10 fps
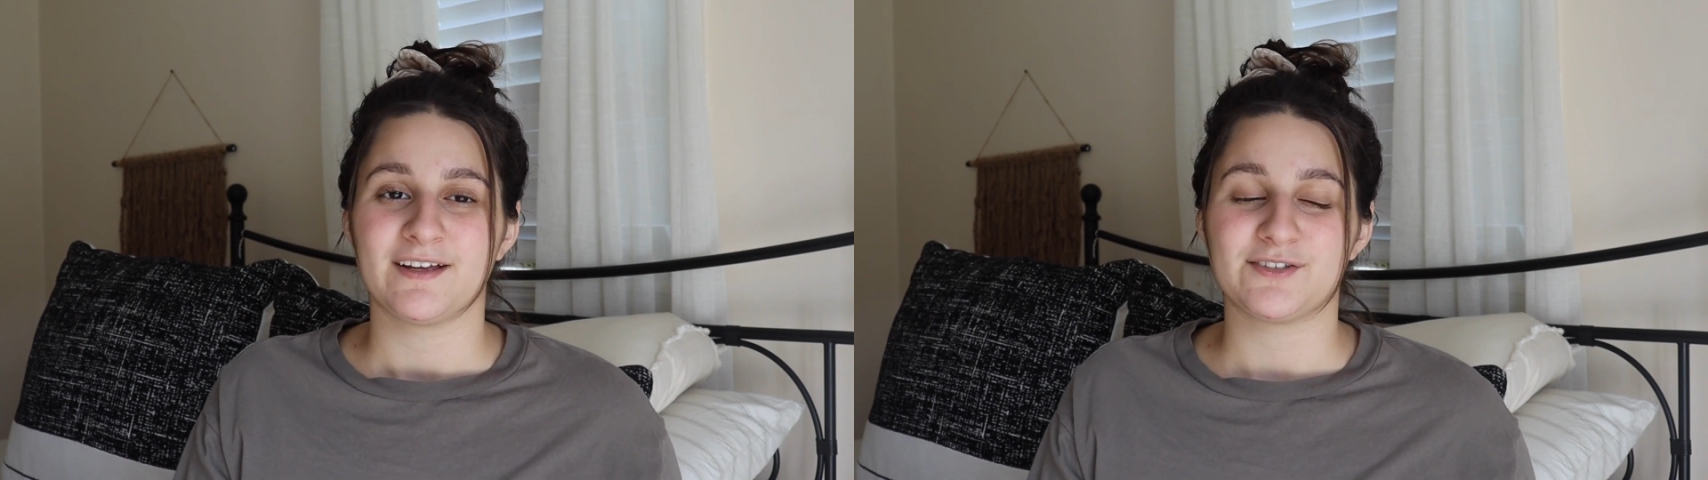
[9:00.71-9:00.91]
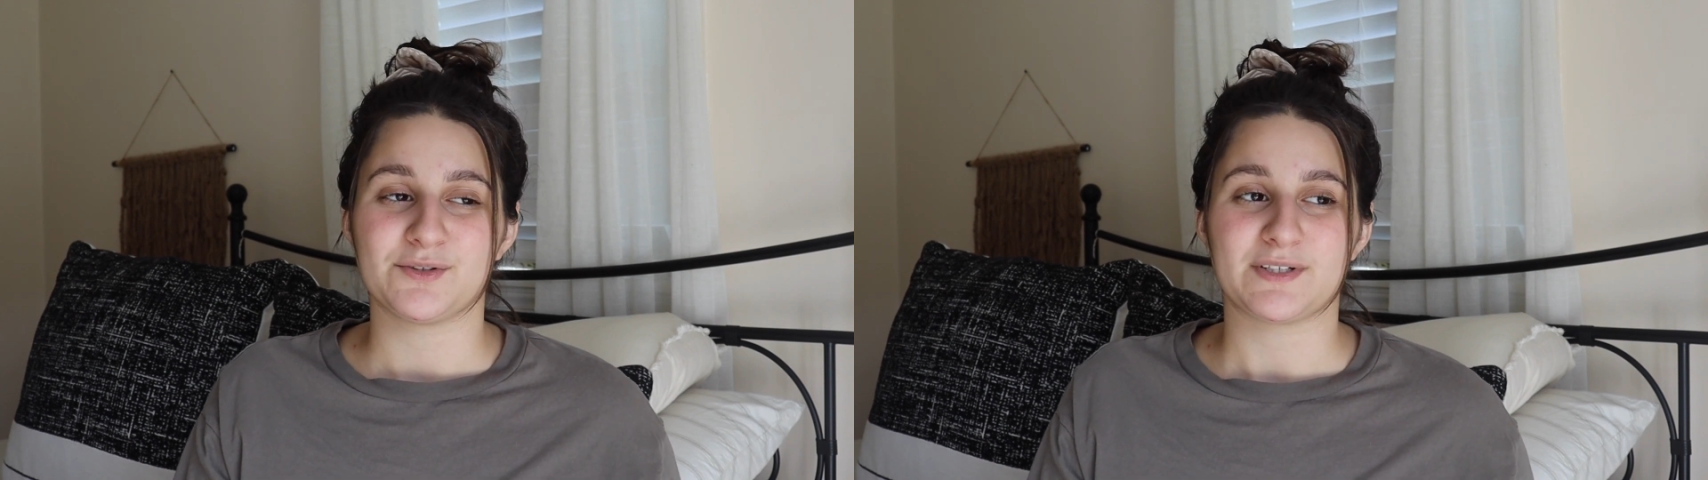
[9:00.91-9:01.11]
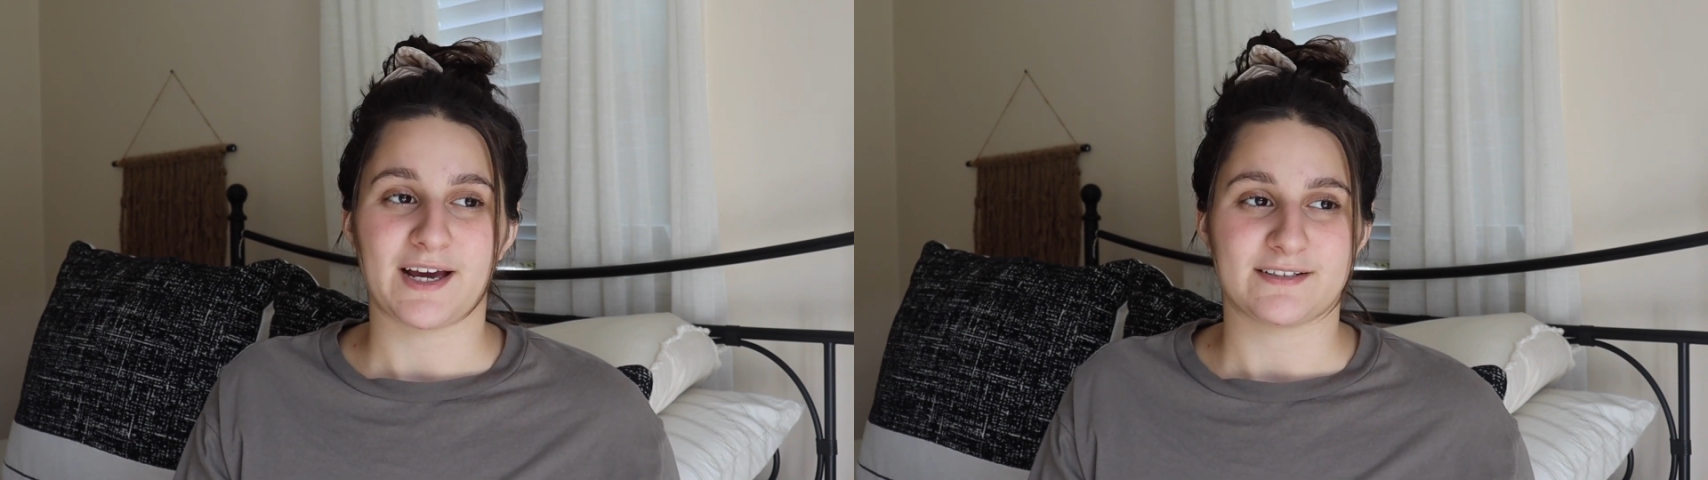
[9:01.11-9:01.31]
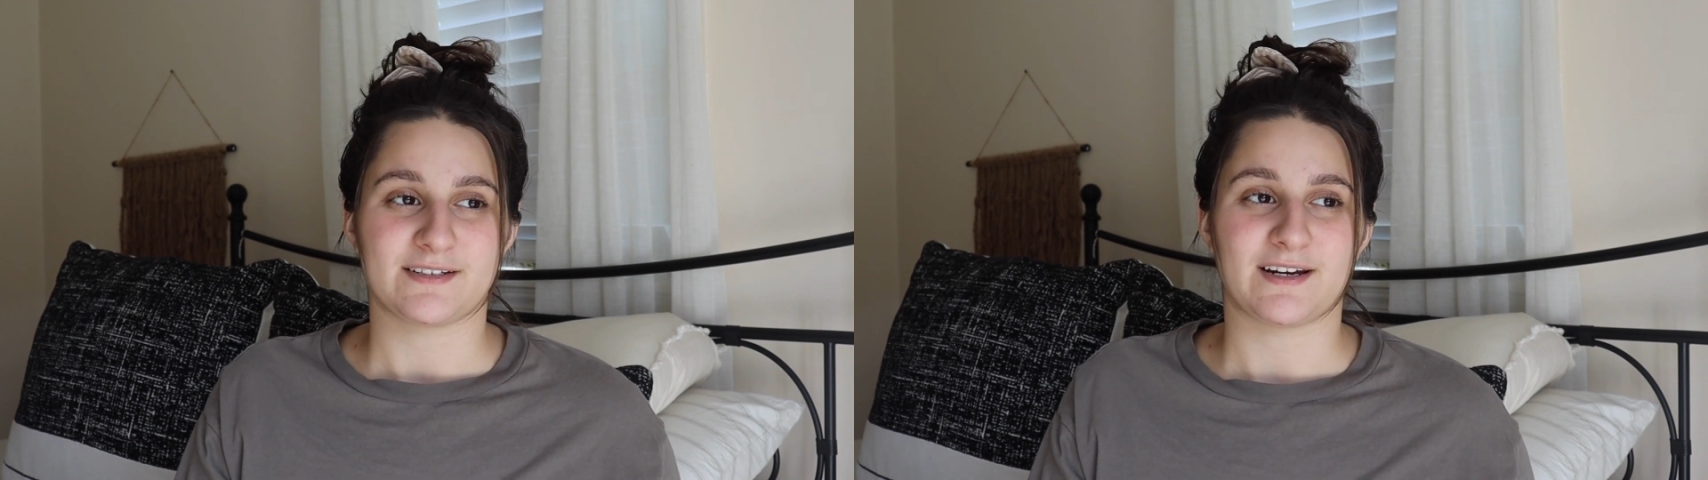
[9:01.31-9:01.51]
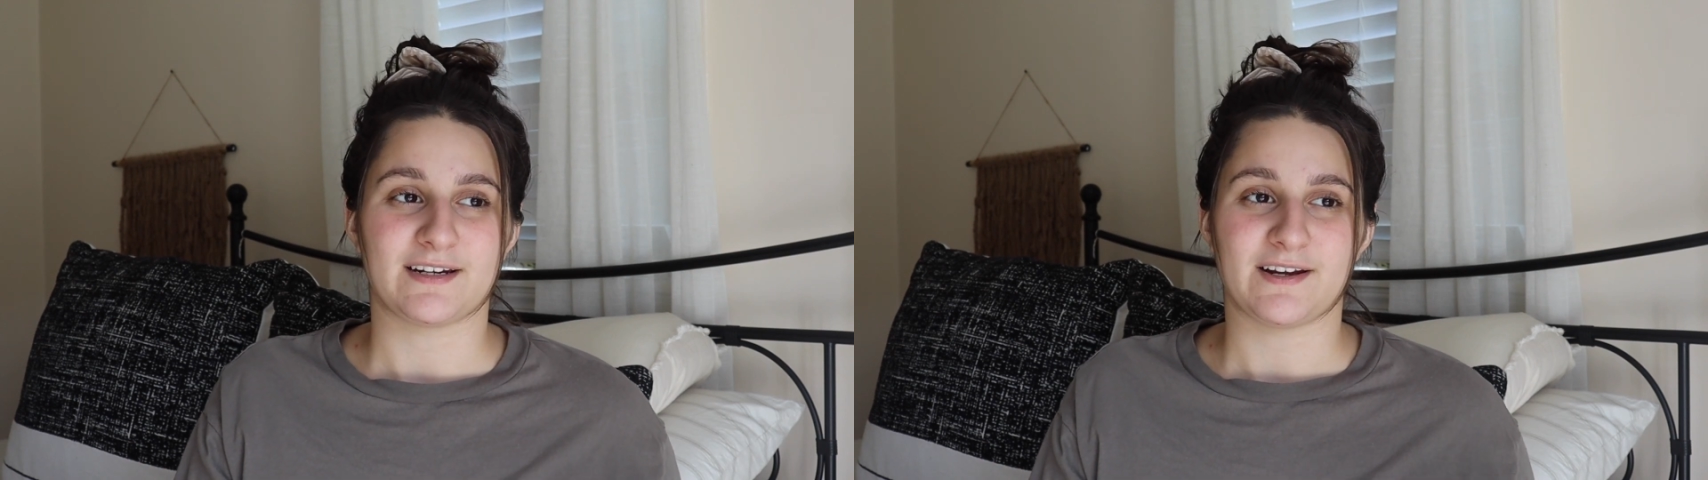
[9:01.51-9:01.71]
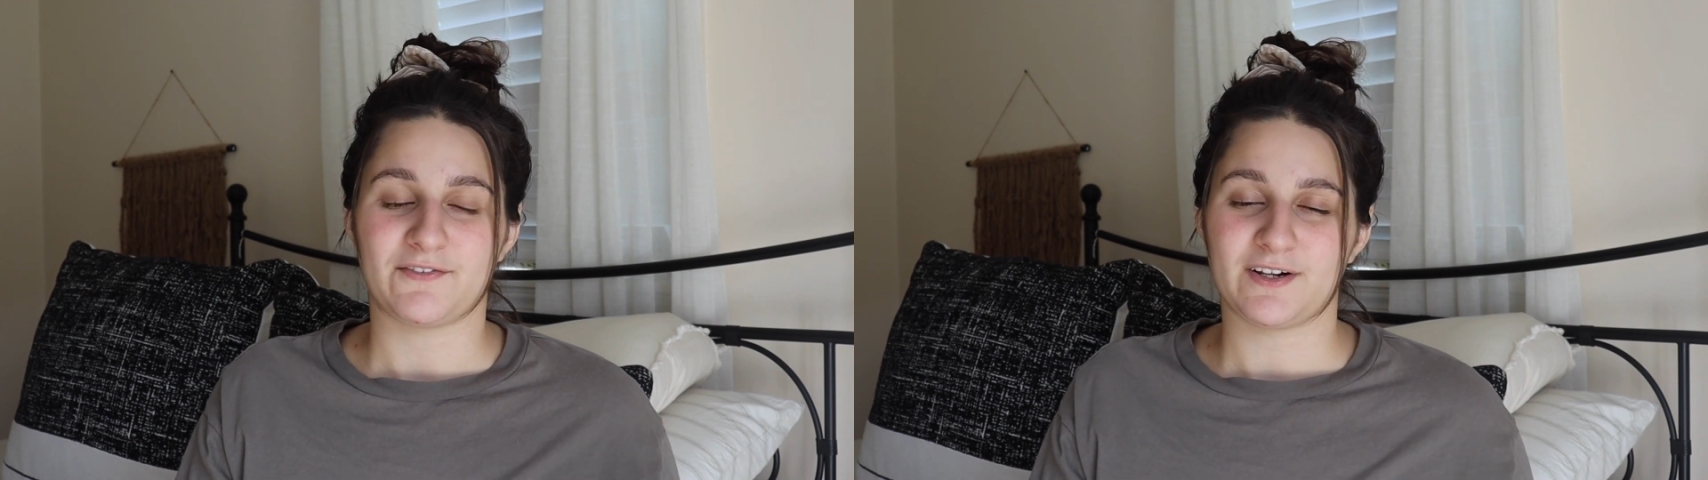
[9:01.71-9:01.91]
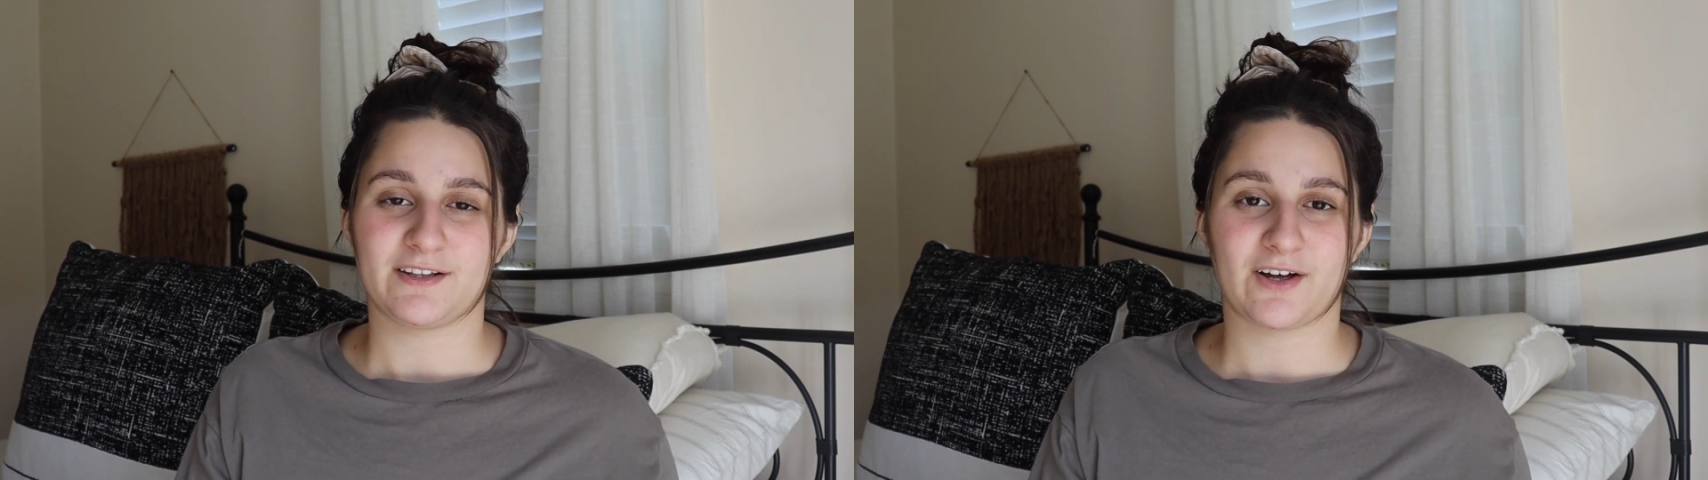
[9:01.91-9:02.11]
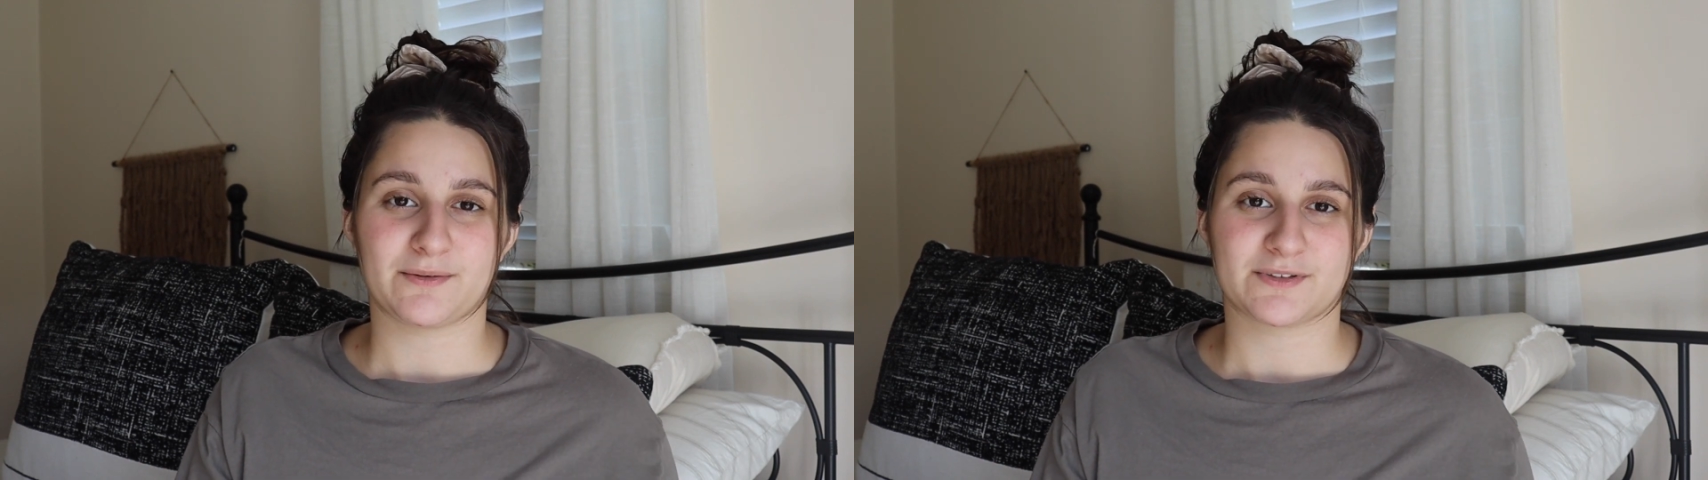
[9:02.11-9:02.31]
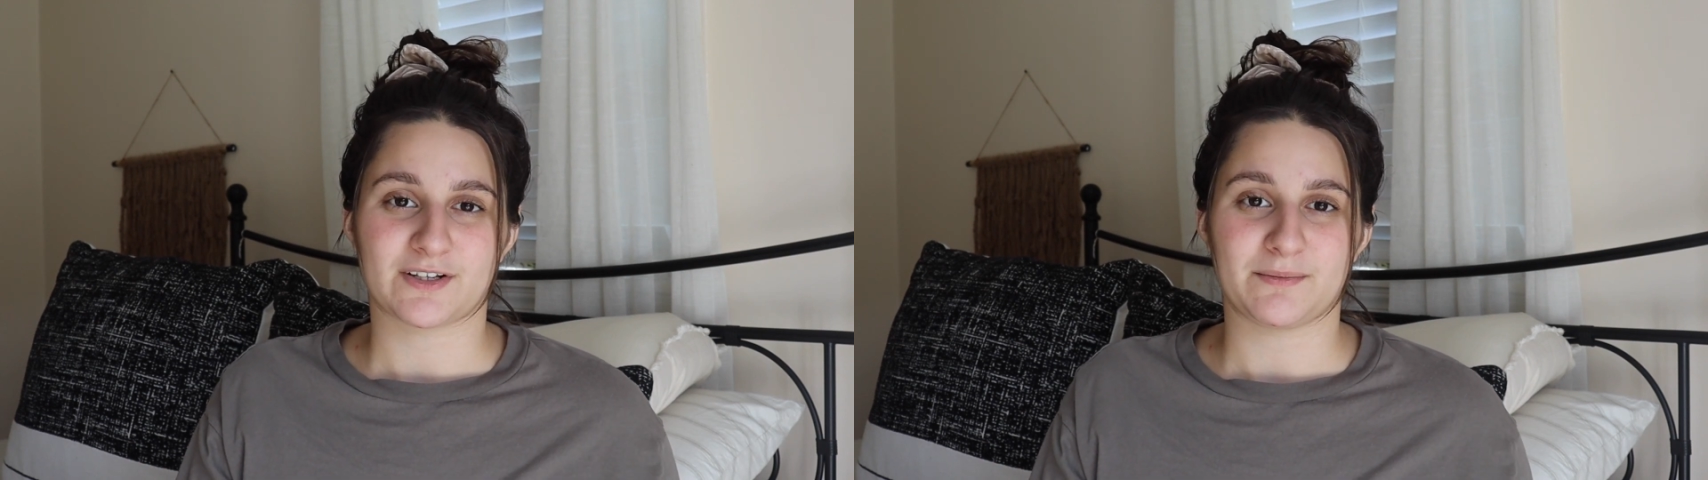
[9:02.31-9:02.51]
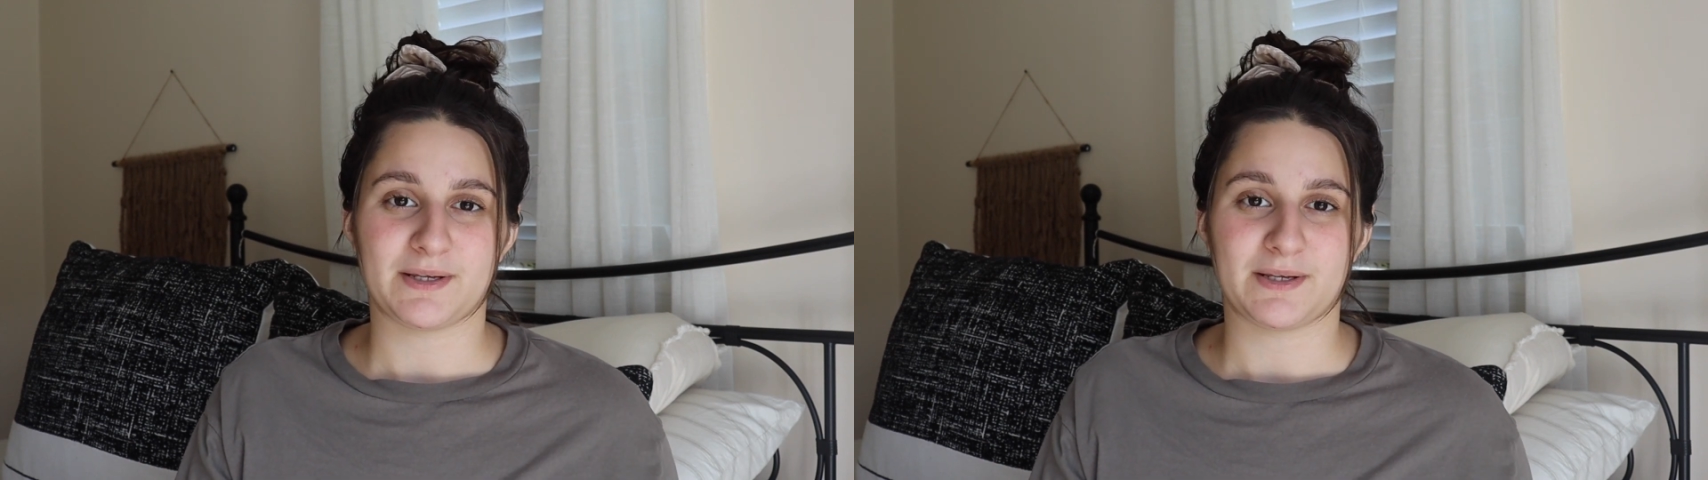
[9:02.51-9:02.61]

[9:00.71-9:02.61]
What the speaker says: to test, and I definitely thought it was gonna